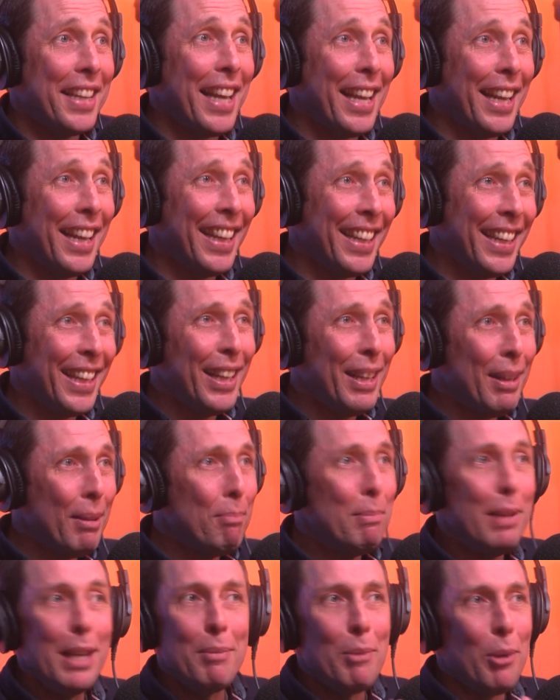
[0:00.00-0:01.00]
that
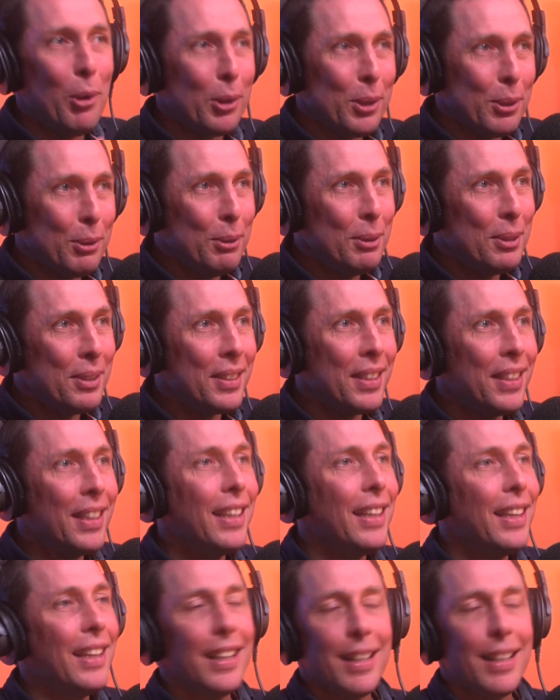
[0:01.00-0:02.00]
mere mortals, mm-hmm.